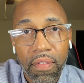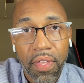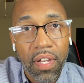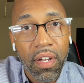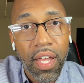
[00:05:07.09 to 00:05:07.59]

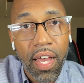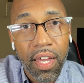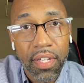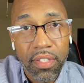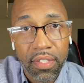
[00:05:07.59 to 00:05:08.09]
They are
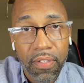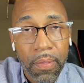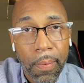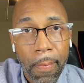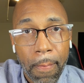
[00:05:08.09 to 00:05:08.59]
lies,
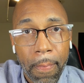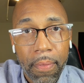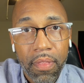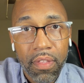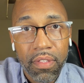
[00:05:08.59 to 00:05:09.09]

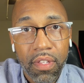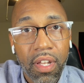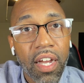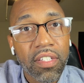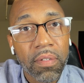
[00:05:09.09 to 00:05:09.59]
the lies